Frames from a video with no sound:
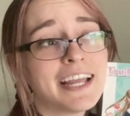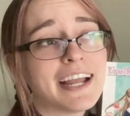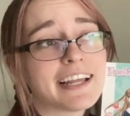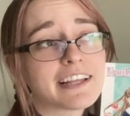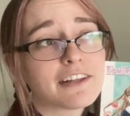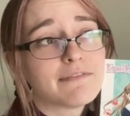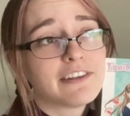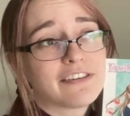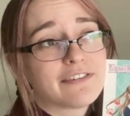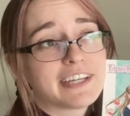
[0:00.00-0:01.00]
And I love the
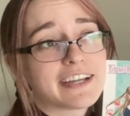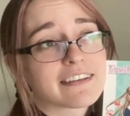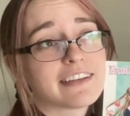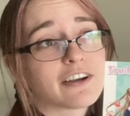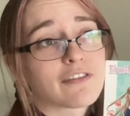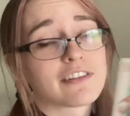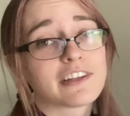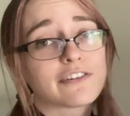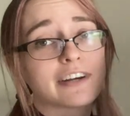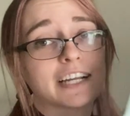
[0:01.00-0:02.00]
zodiacs and all the
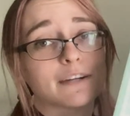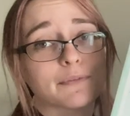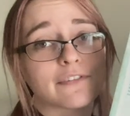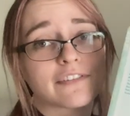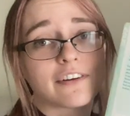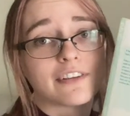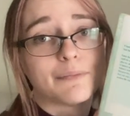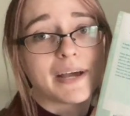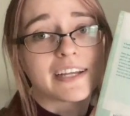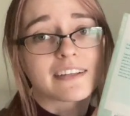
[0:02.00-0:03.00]
little animals on the
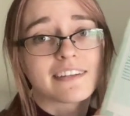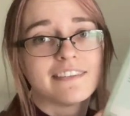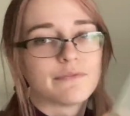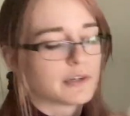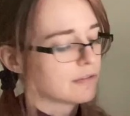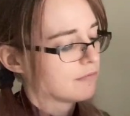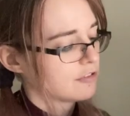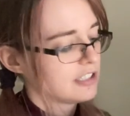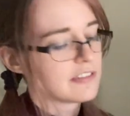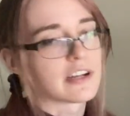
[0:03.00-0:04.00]
back. Well,
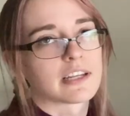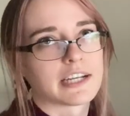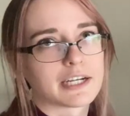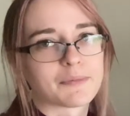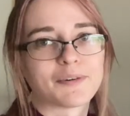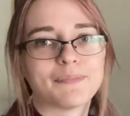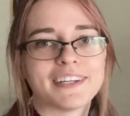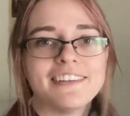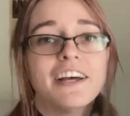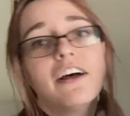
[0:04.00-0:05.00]
she's not an animal,
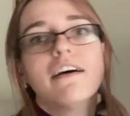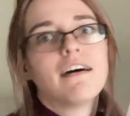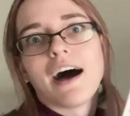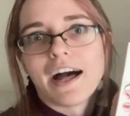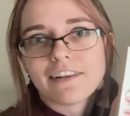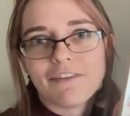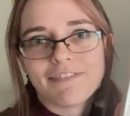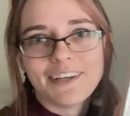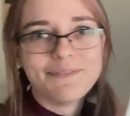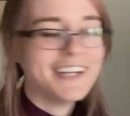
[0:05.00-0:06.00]
but I love
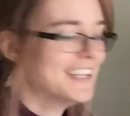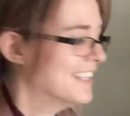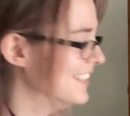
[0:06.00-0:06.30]
them.